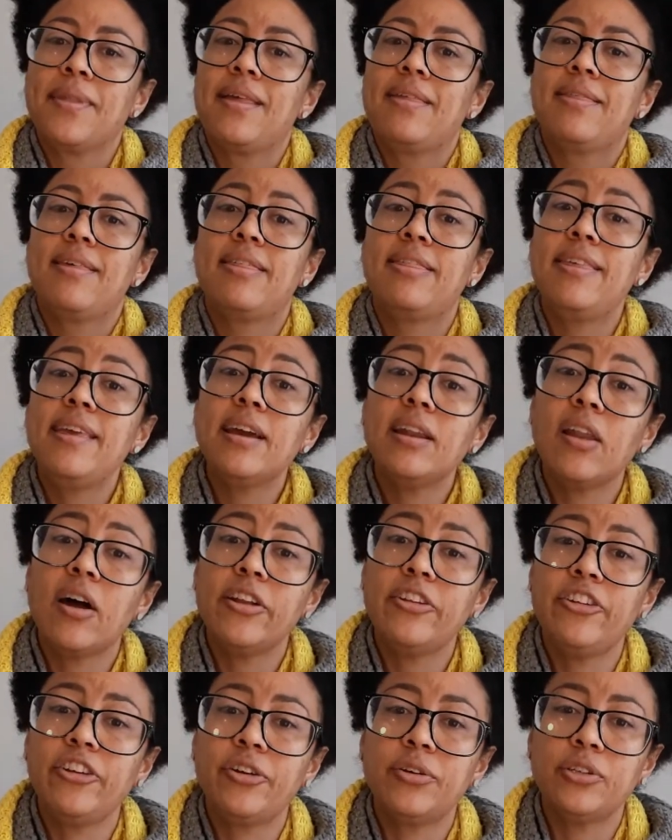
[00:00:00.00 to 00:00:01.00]
the
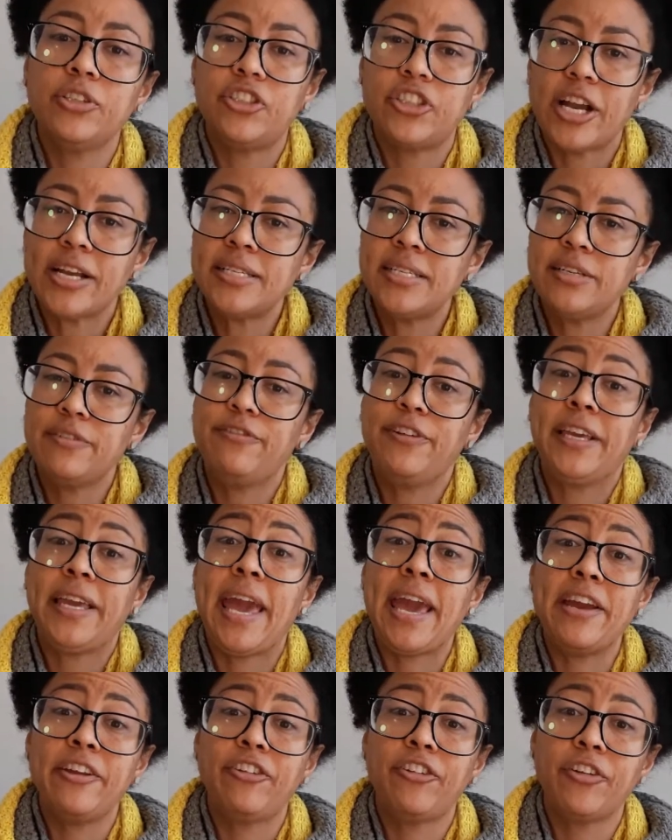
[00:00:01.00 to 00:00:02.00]
theological
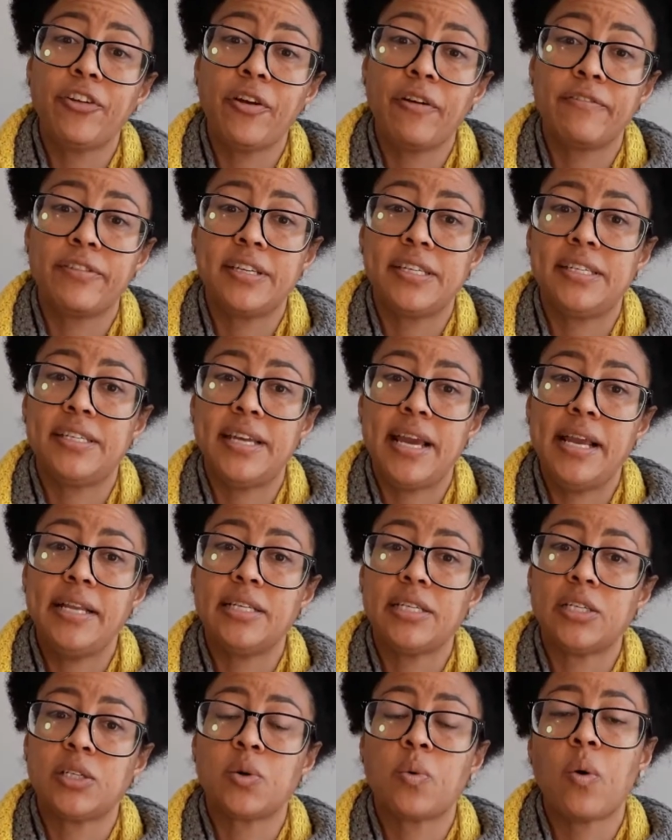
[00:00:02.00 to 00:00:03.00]
justification of the
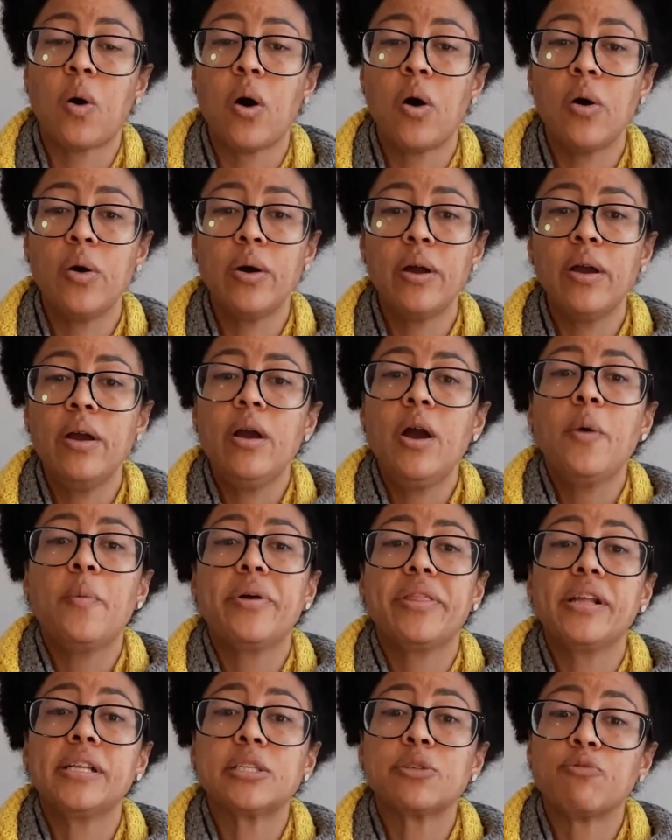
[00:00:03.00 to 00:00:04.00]
status quo
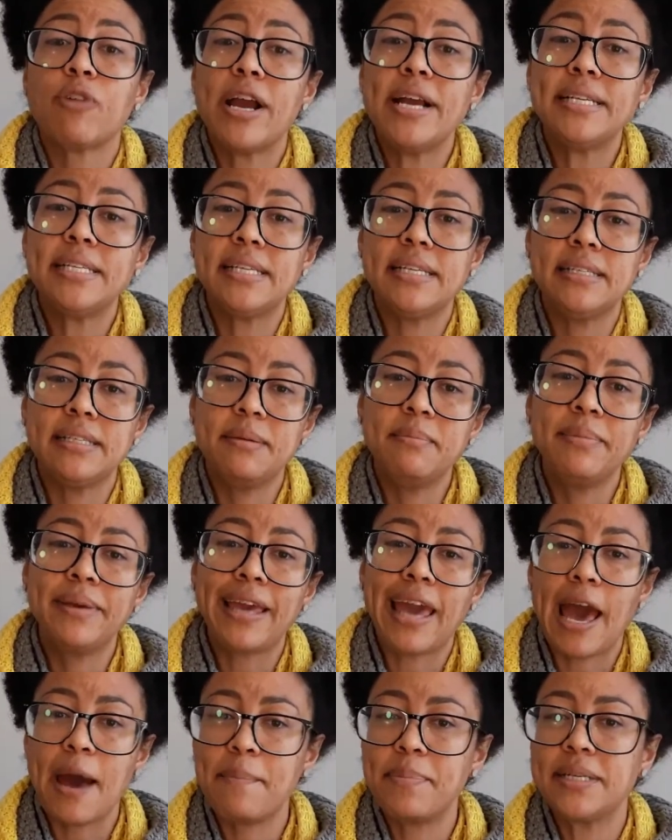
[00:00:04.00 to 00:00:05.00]
with its racism,
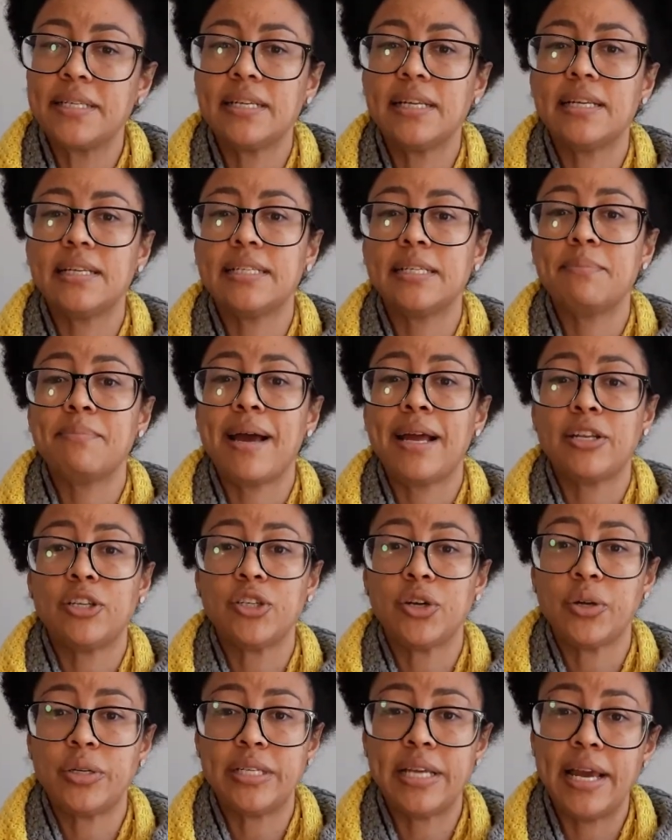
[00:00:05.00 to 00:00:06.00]
capitalism, and
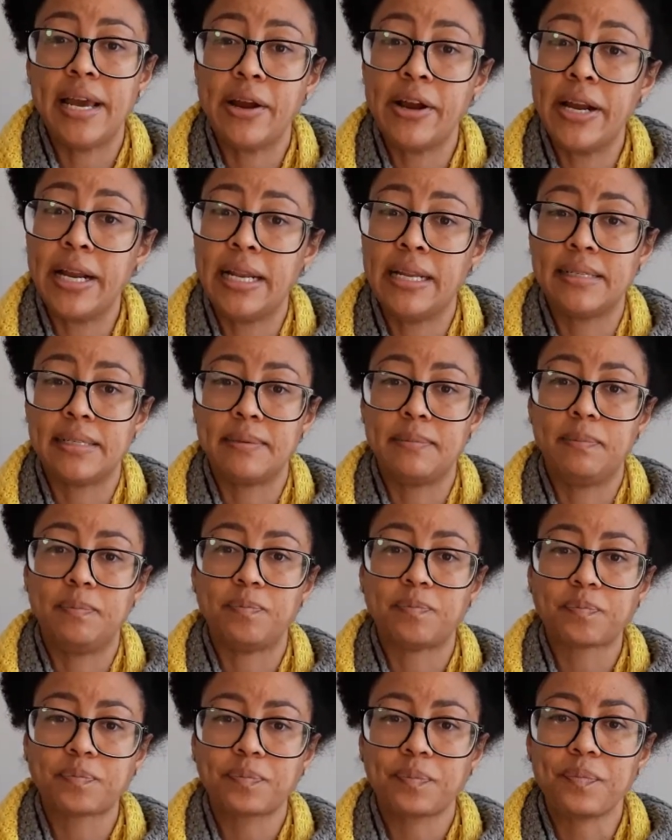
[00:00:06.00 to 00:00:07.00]
totalitarianism.
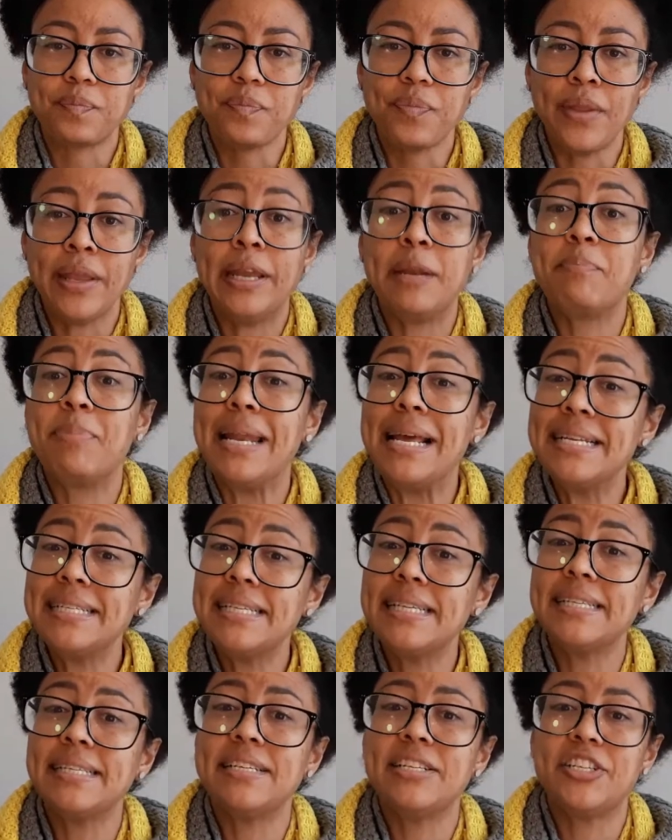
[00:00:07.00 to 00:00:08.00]
It
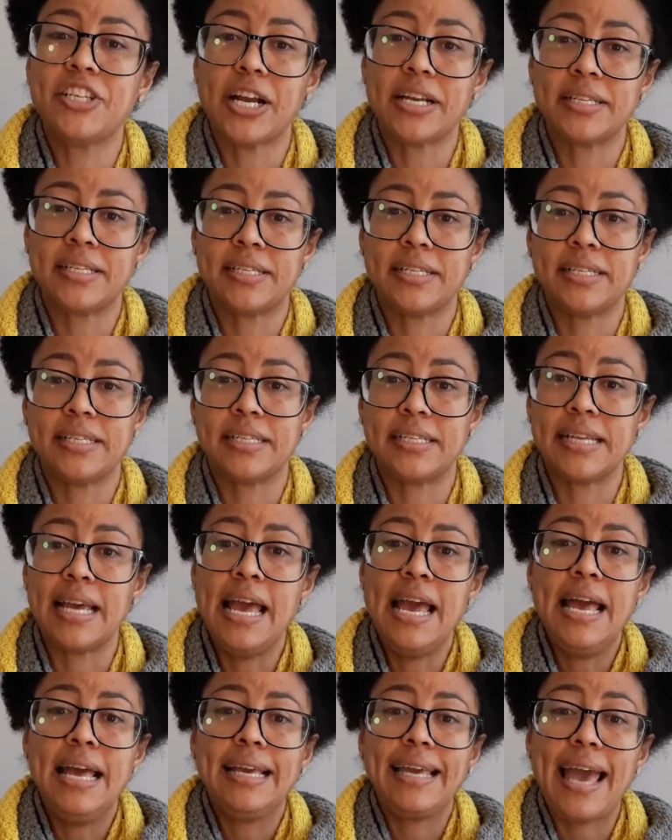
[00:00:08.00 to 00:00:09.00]
blesses injustice,
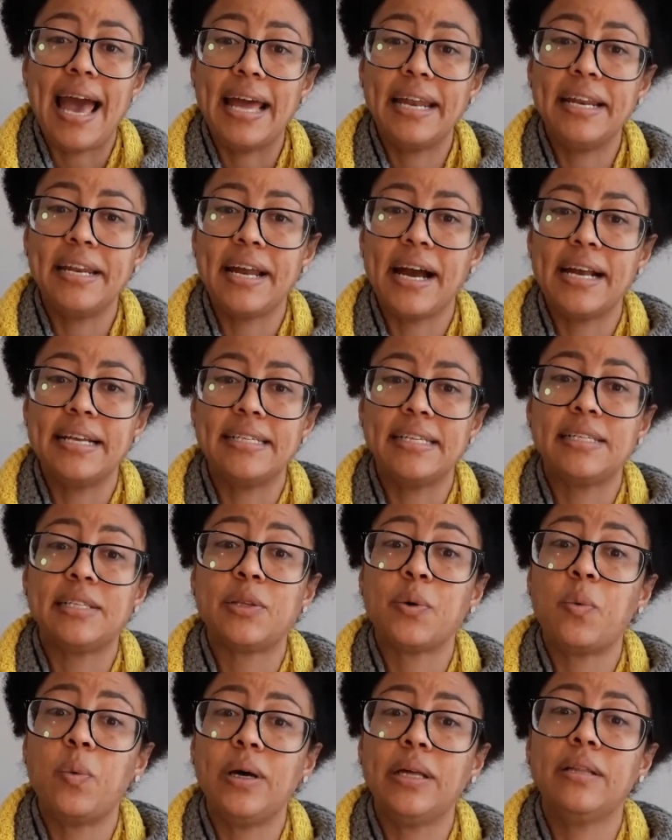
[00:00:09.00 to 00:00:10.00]
canonizes
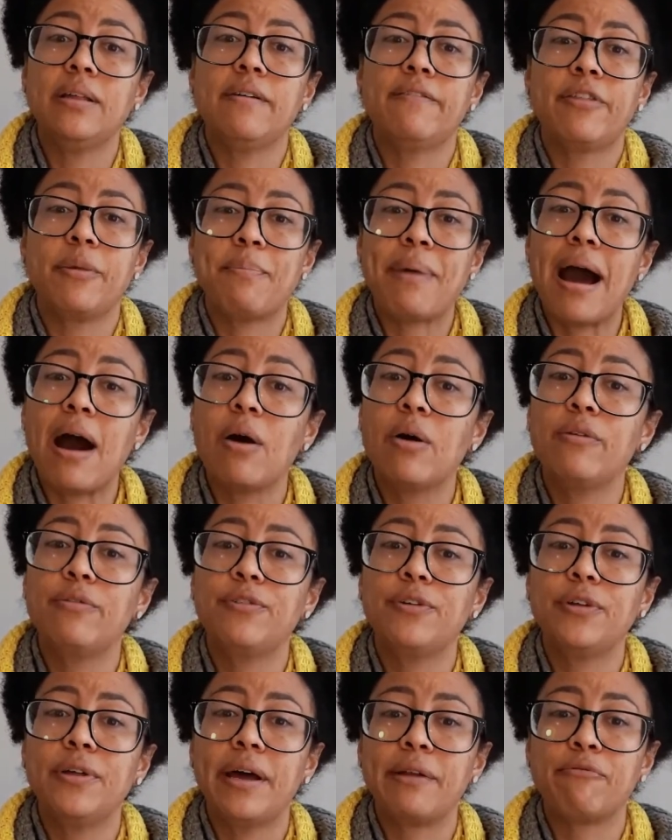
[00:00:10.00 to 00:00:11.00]
the will of the
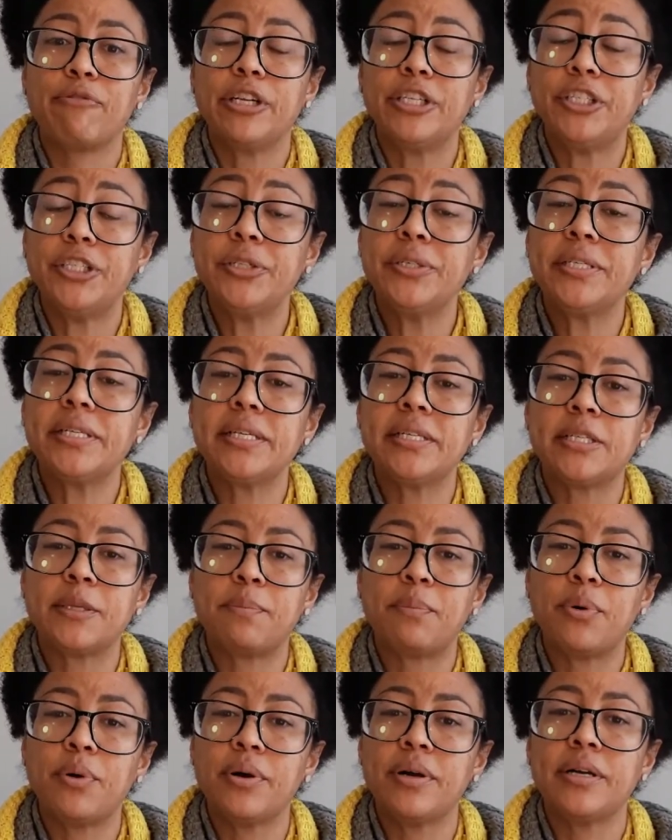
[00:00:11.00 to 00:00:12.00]
powerful, and reduces the
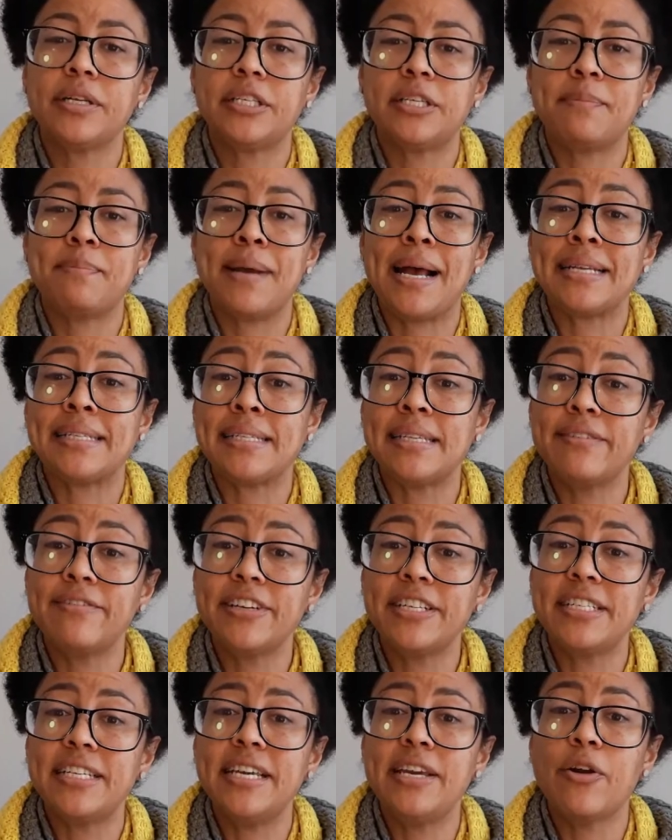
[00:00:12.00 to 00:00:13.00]
poor to
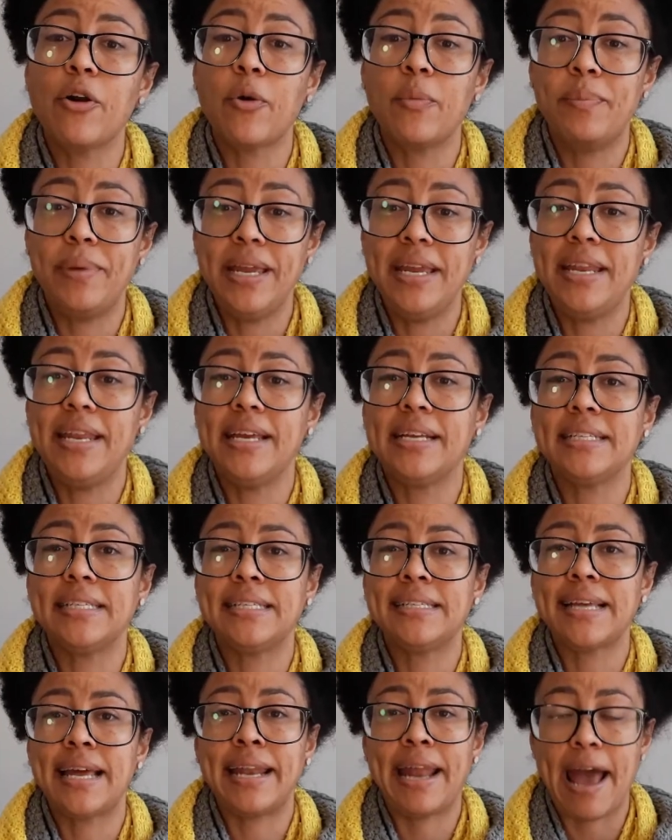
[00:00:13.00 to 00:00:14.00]
passivity,
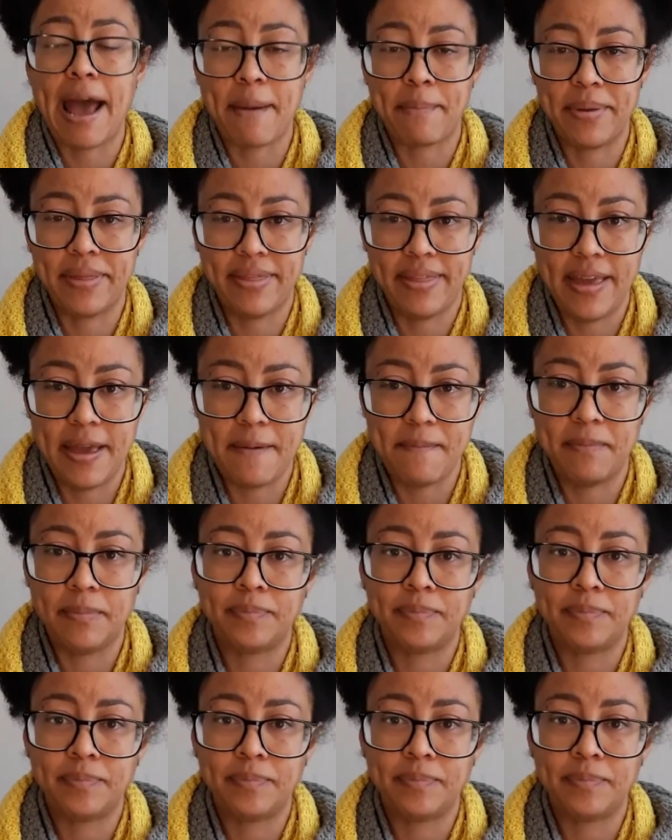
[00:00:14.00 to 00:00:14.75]
obedience, and apathy.